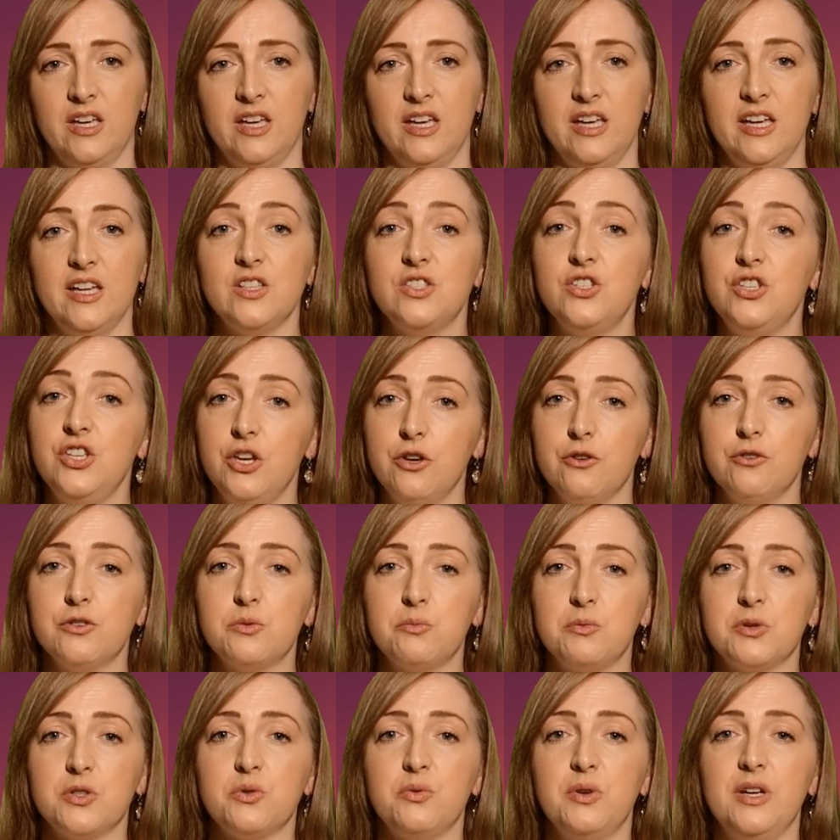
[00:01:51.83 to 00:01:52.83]
It's
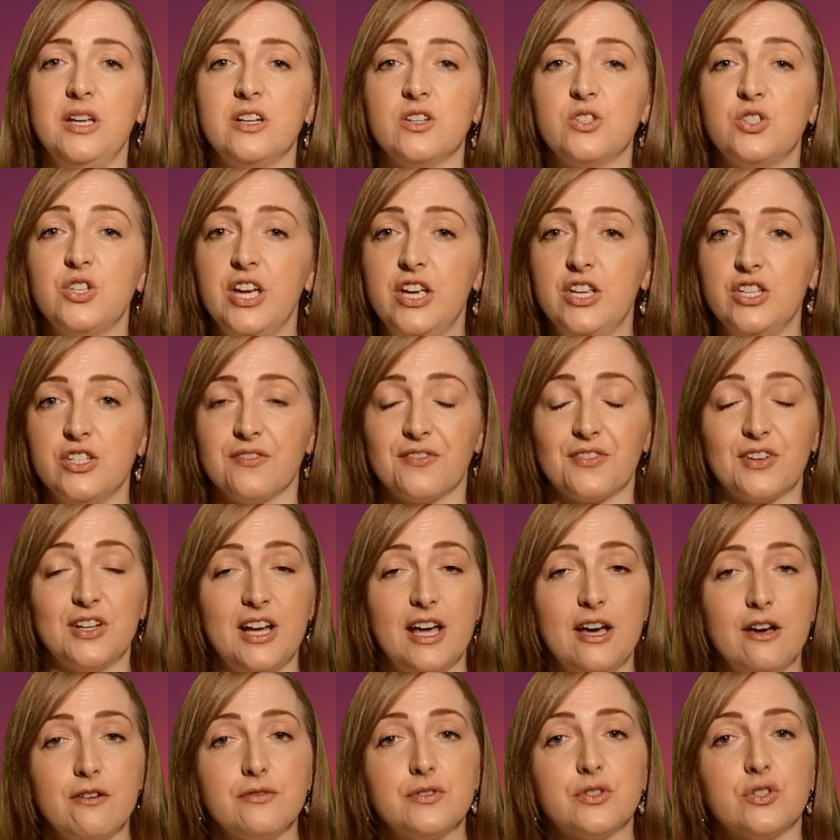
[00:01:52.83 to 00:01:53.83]
used between a change of
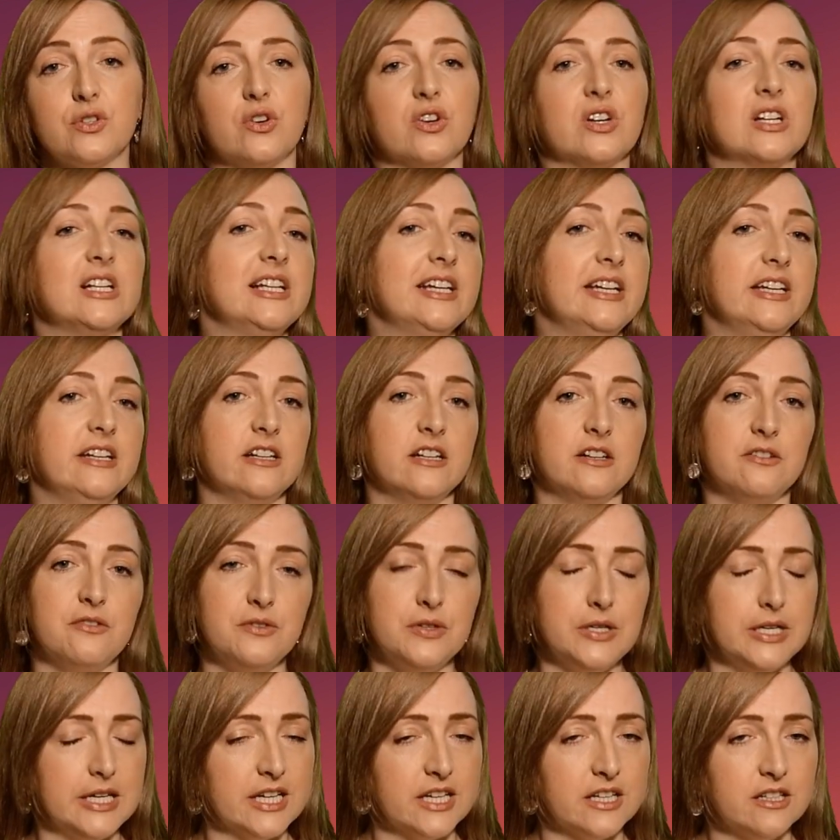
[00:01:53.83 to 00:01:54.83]
gloves or cleaning a
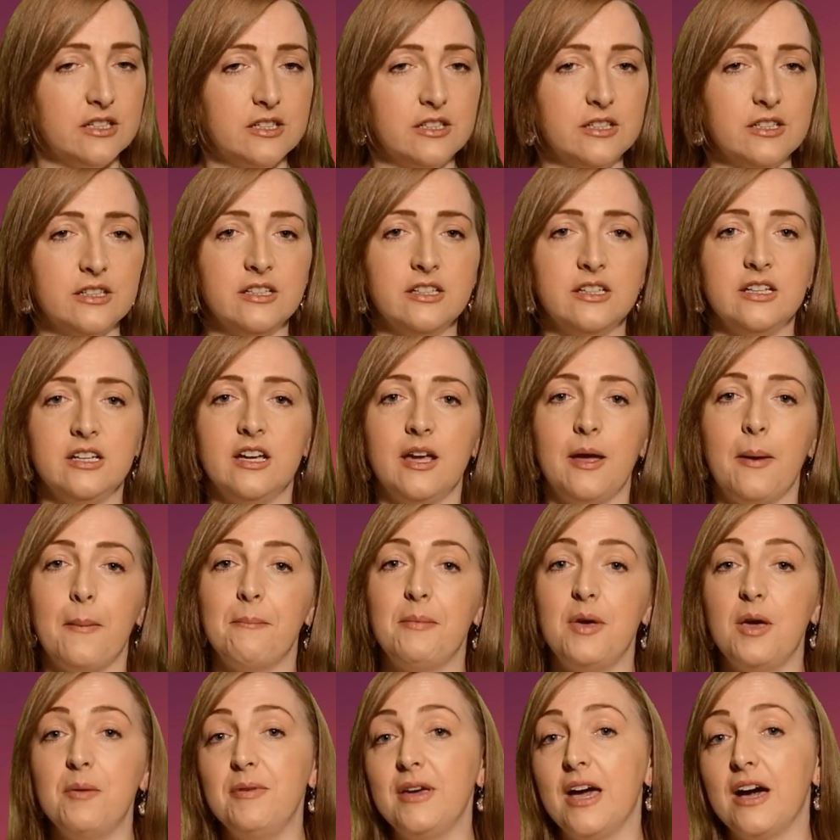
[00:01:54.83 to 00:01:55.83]
vehicle,
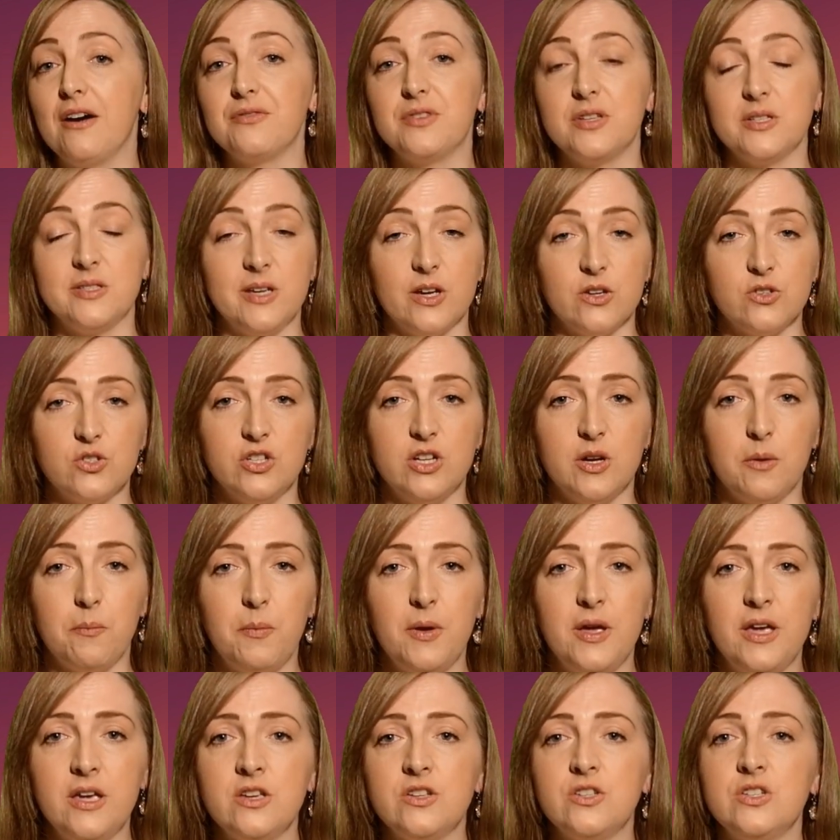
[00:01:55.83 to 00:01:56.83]
maybe after touching a
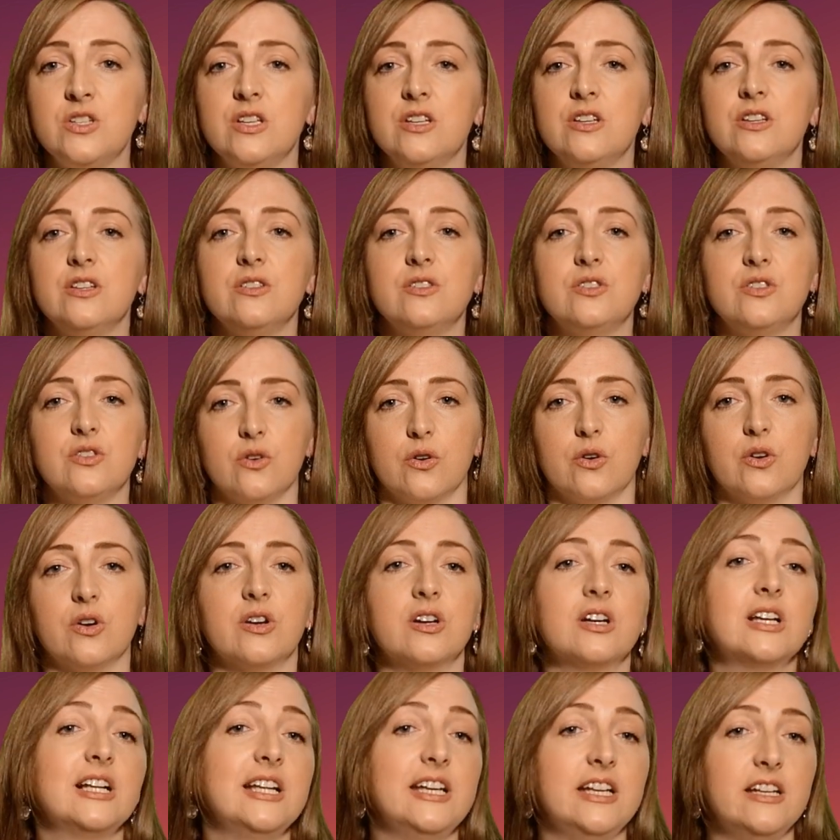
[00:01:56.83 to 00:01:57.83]
patient or
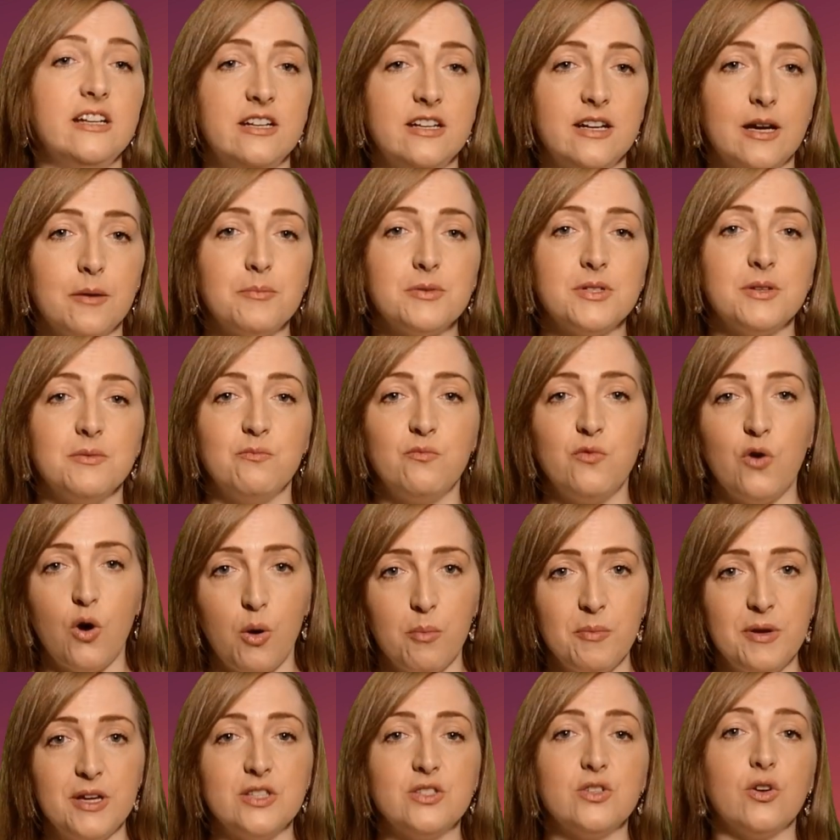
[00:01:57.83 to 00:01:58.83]
cleaning up some
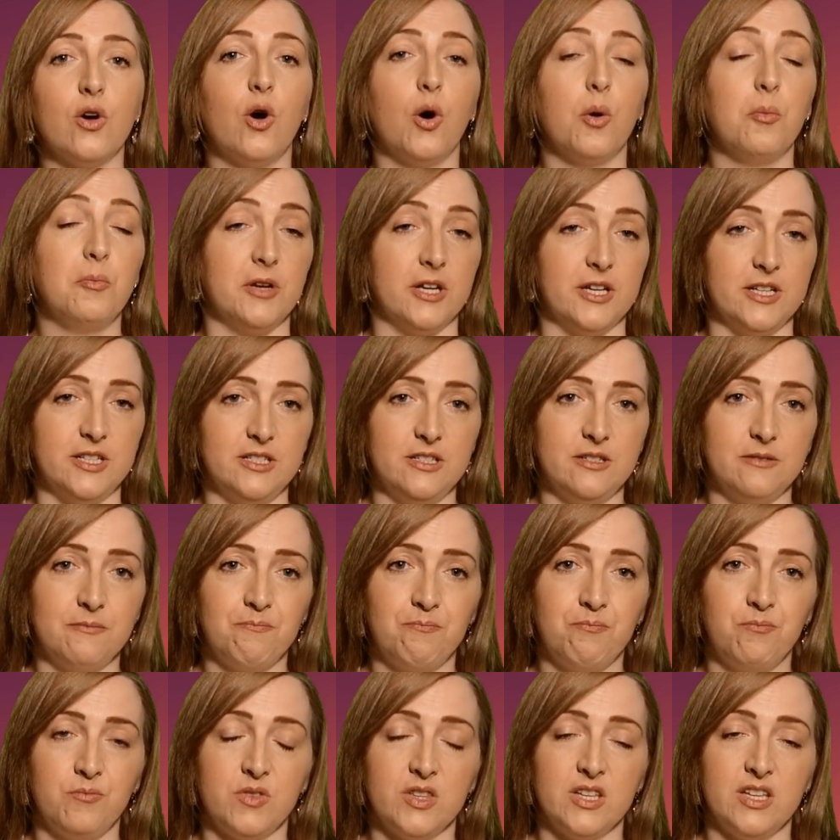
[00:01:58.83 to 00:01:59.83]
vomit or blood.
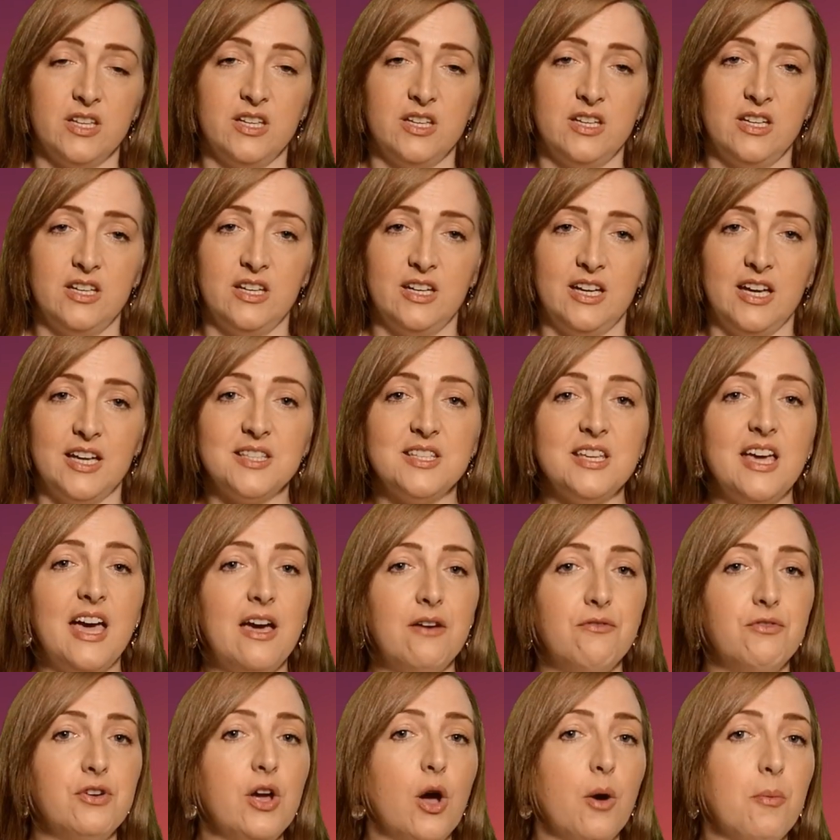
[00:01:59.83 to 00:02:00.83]
At
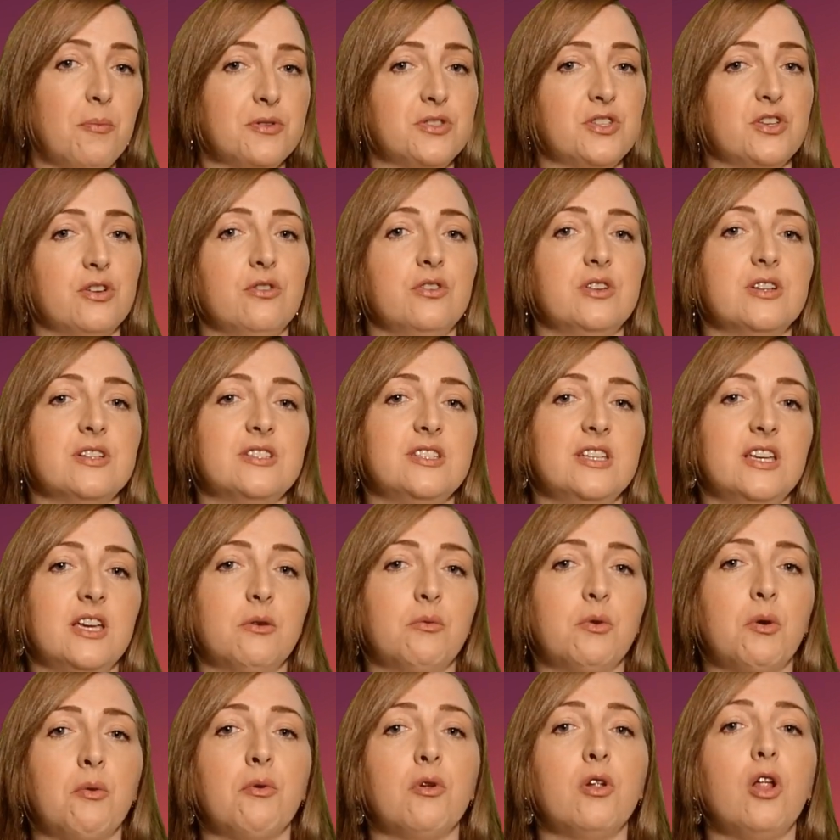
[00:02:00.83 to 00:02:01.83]
every opportunity,
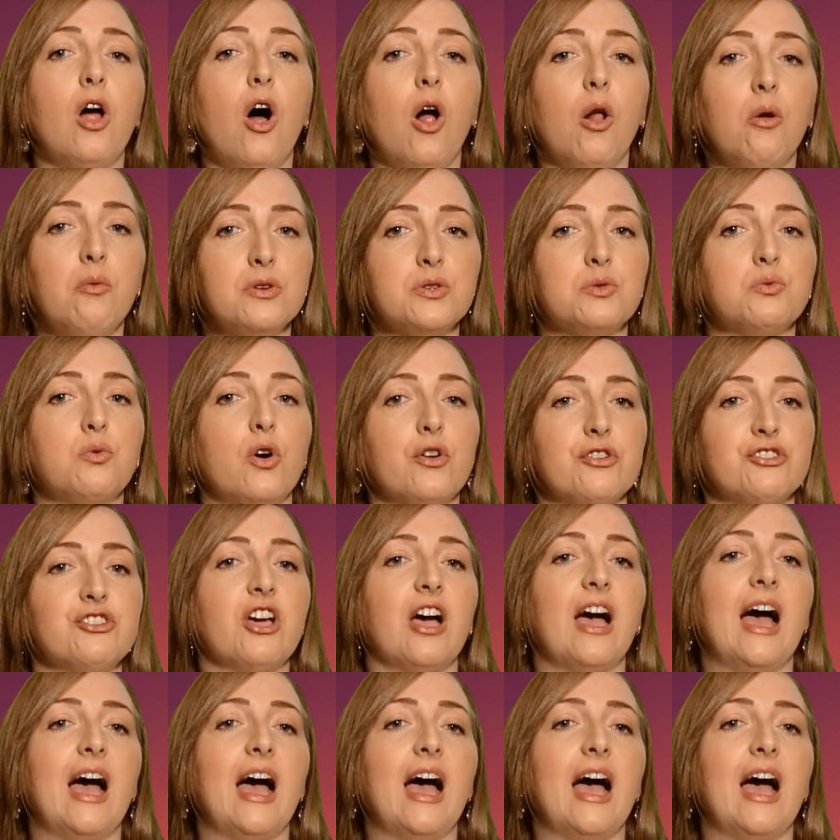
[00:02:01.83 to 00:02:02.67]
we will always wash our